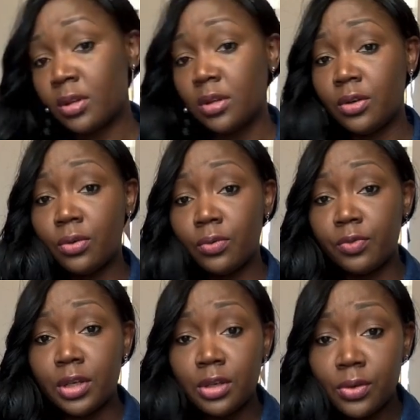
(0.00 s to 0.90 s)

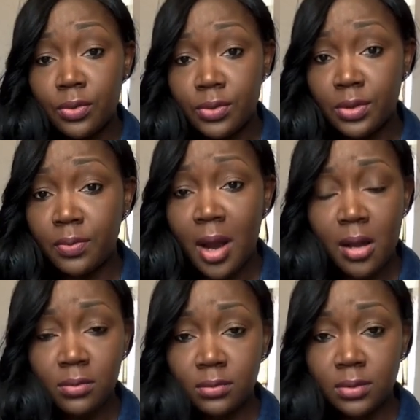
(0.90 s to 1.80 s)
videos around
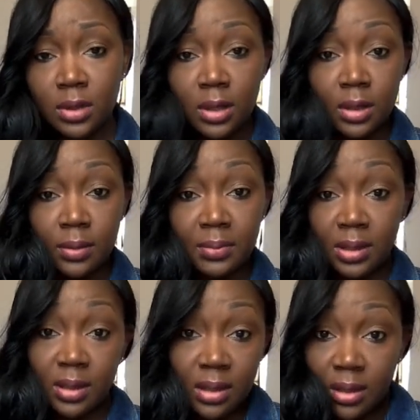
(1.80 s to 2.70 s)

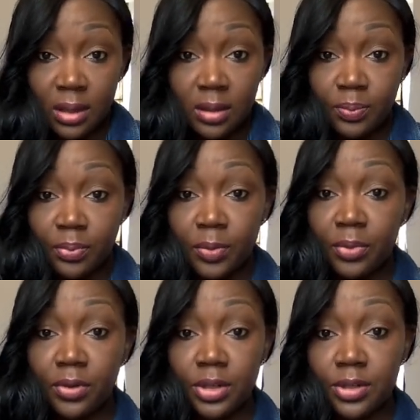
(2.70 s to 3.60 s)
key
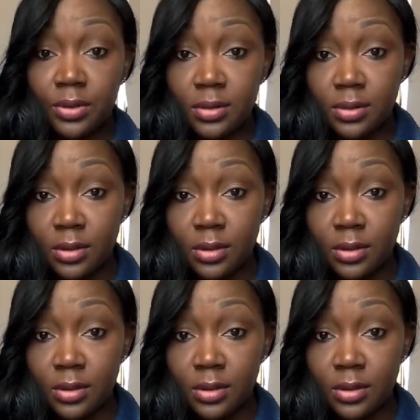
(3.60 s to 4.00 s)
preparation,